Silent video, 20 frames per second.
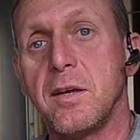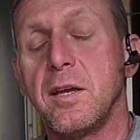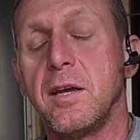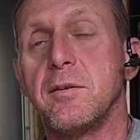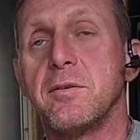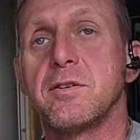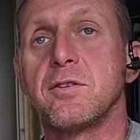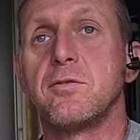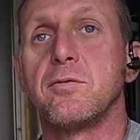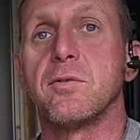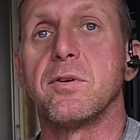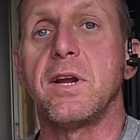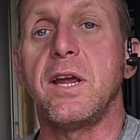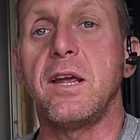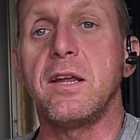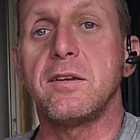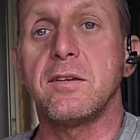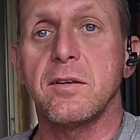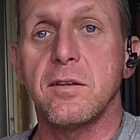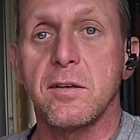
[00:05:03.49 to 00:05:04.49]
It was
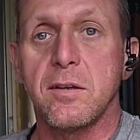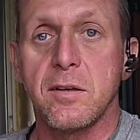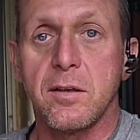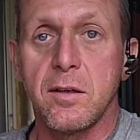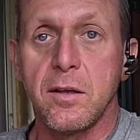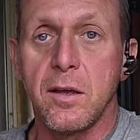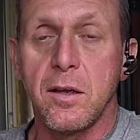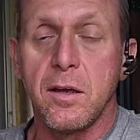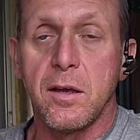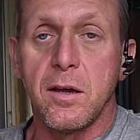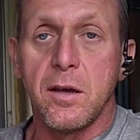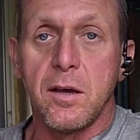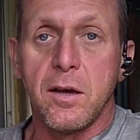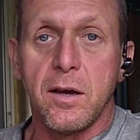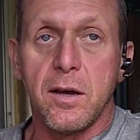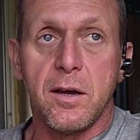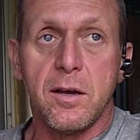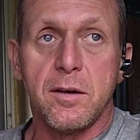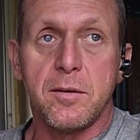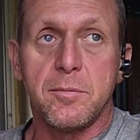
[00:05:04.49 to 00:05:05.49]
great.
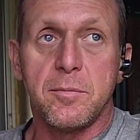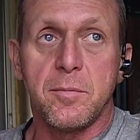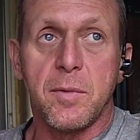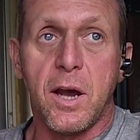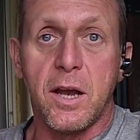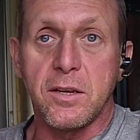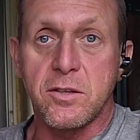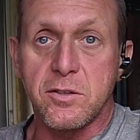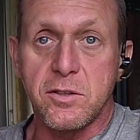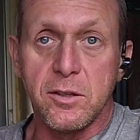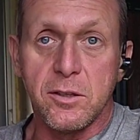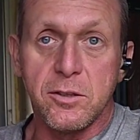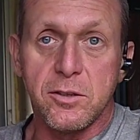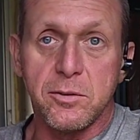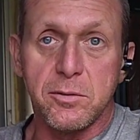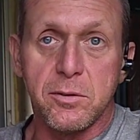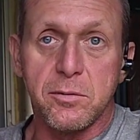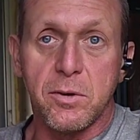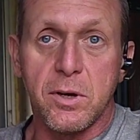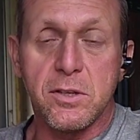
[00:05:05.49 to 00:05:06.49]
I still
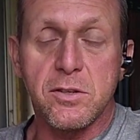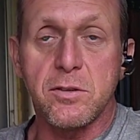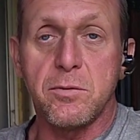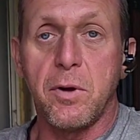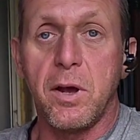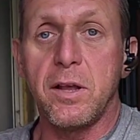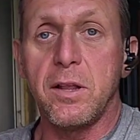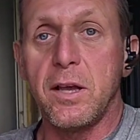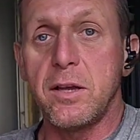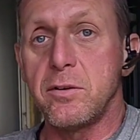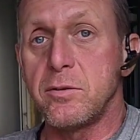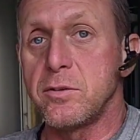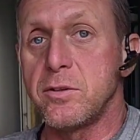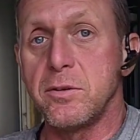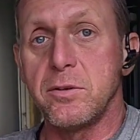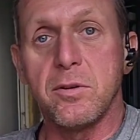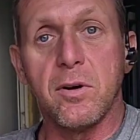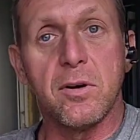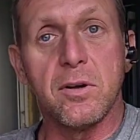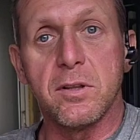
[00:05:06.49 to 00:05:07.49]
do it once in a while. I don't
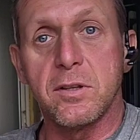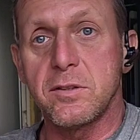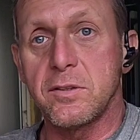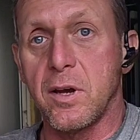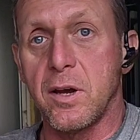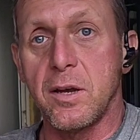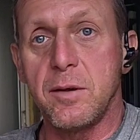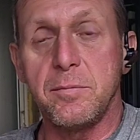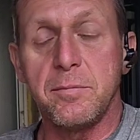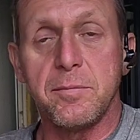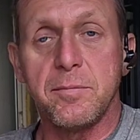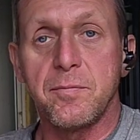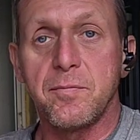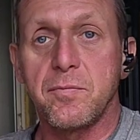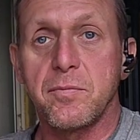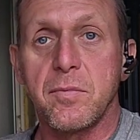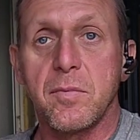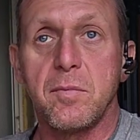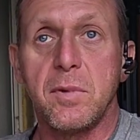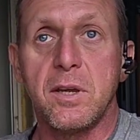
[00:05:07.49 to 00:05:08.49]
do it all the time
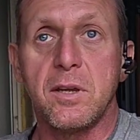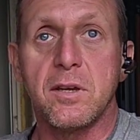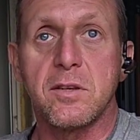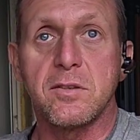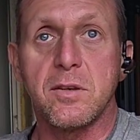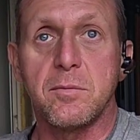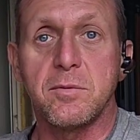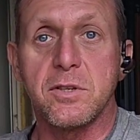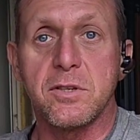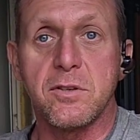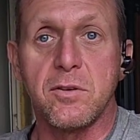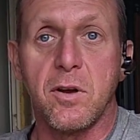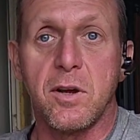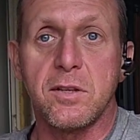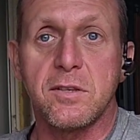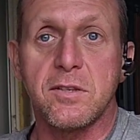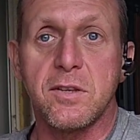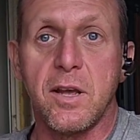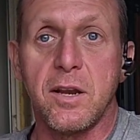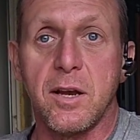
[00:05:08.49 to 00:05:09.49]
because I'm just
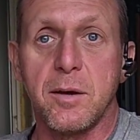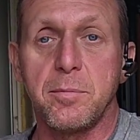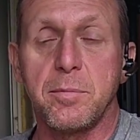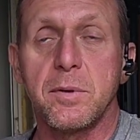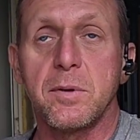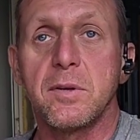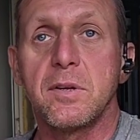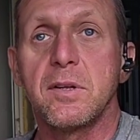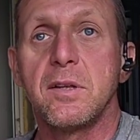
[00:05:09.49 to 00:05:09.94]
not set up